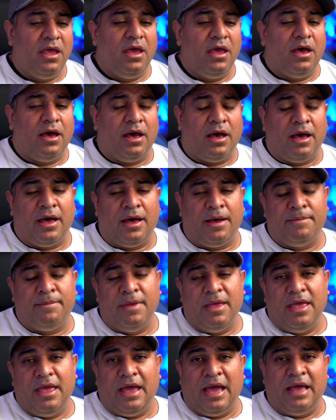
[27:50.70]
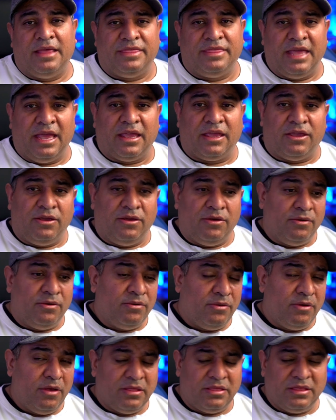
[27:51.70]
Um, I thank
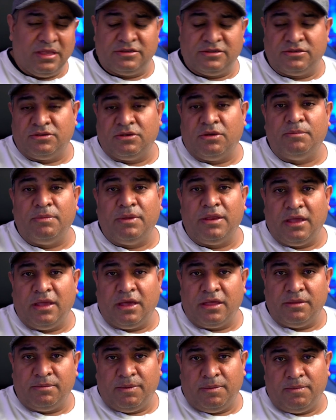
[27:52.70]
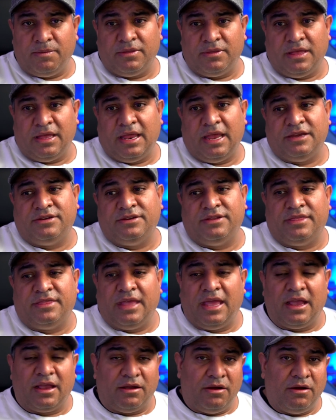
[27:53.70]
you. There's so many other people that I should
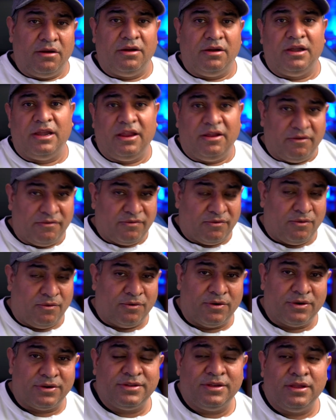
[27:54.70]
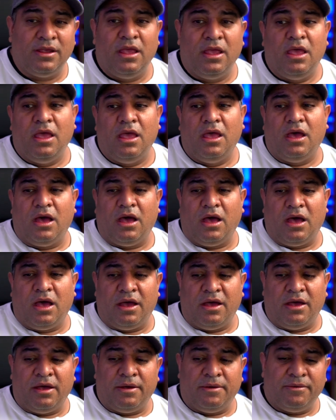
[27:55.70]
thank. Ernie, of course,
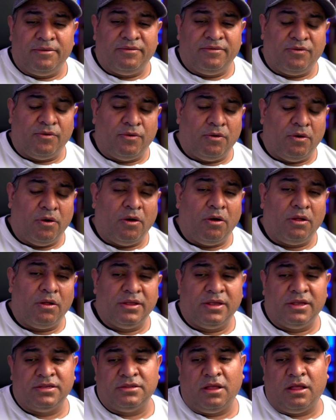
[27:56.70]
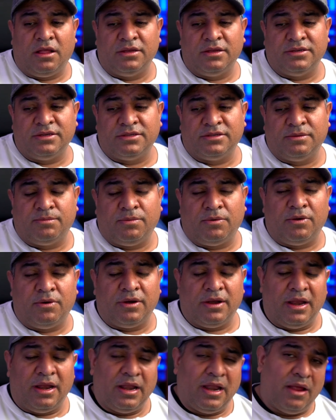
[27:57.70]
uh, for all his knowledge and
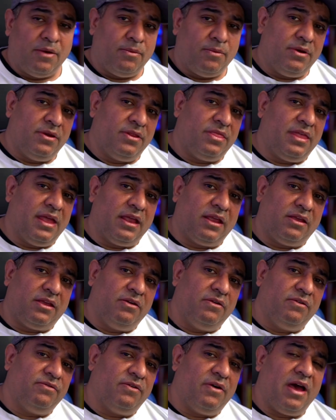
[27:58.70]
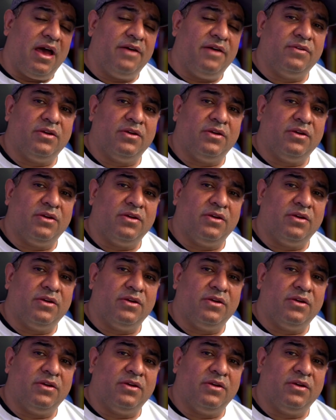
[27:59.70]
support. And I want to thank you for having